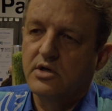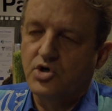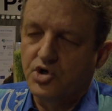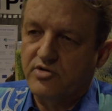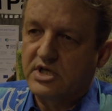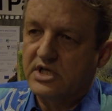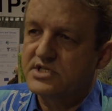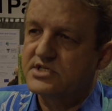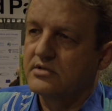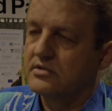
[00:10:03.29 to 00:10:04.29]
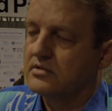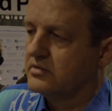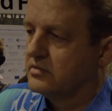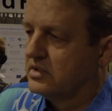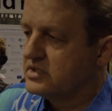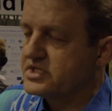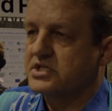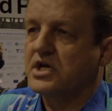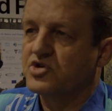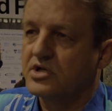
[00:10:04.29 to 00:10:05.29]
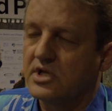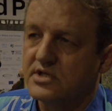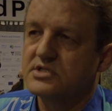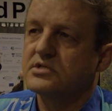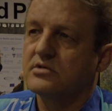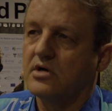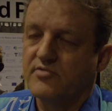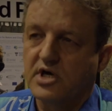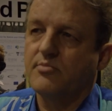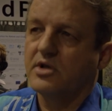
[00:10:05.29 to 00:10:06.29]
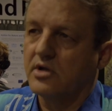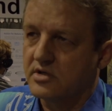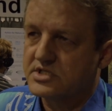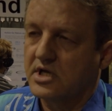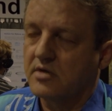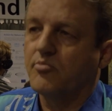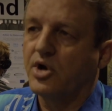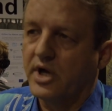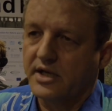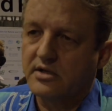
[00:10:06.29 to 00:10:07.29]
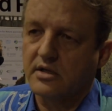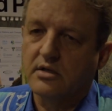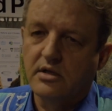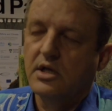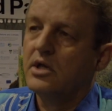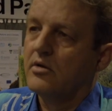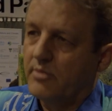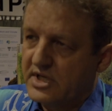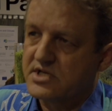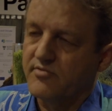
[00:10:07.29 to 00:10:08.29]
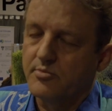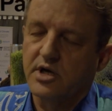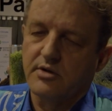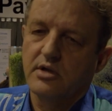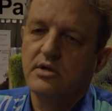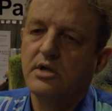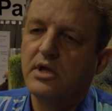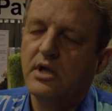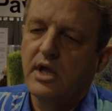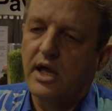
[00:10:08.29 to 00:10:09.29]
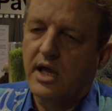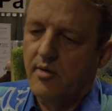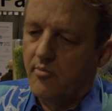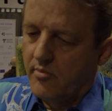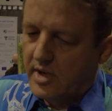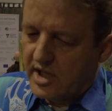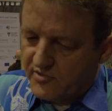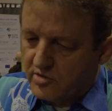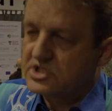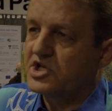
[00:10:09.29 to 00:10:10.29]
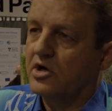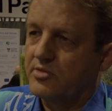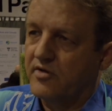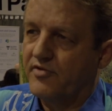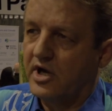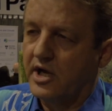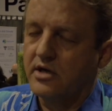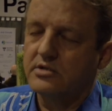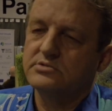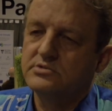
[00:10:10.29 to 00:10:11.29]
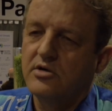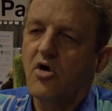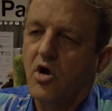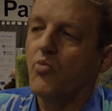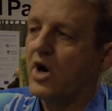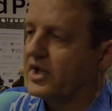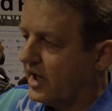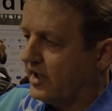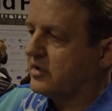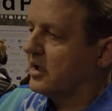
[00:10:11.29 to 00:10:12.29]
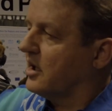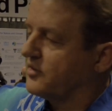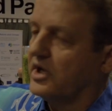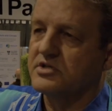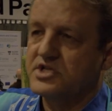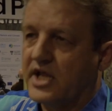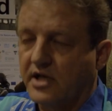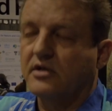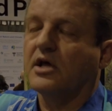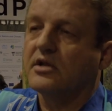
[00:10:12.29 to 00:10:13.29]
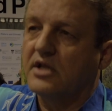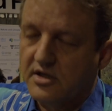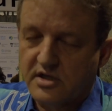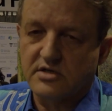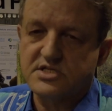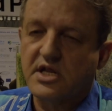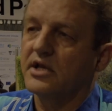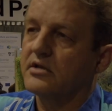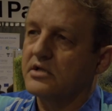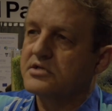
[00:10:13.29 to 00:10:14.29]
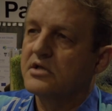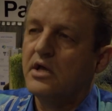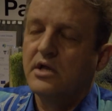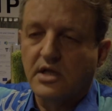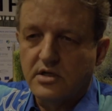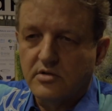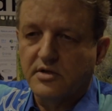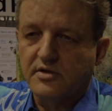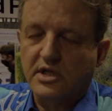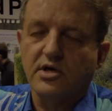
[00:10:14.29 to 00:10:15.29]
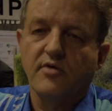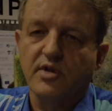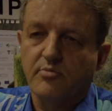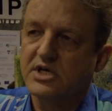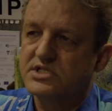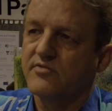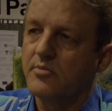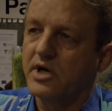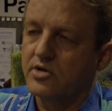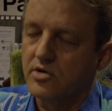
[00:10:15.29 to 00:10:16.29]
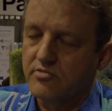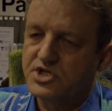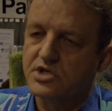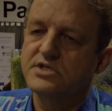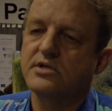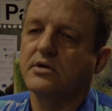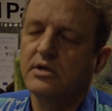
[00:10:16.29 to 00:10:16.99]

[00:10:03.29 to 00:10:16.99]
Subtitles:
could release 600 tons of carbon dioxide per hectare. Massive amount. If you stop the fire on 1 hectare, 1,000 hectares, 10,000 hectares, then you can think of the massive amount you're reducing.